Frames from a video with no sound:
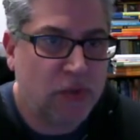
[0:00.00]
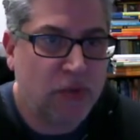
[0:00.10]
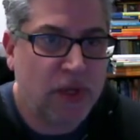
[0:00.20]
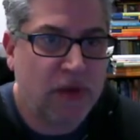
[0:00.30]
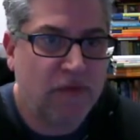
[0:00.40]

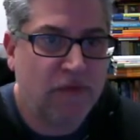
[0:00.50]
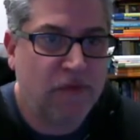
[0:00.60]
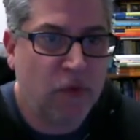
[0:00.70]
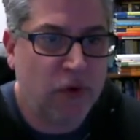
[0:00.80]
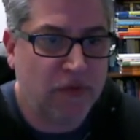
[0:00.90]
three,
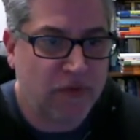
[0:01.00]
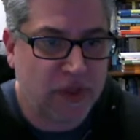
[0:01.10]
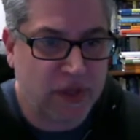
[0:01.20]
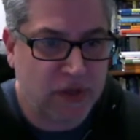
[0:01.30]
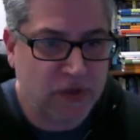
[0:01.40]
four
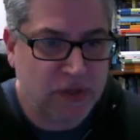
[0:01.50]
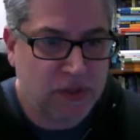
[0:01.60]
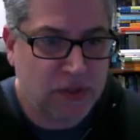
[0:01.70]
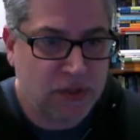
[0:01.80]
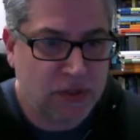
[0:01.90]
of
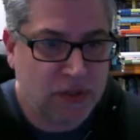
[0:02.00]
those.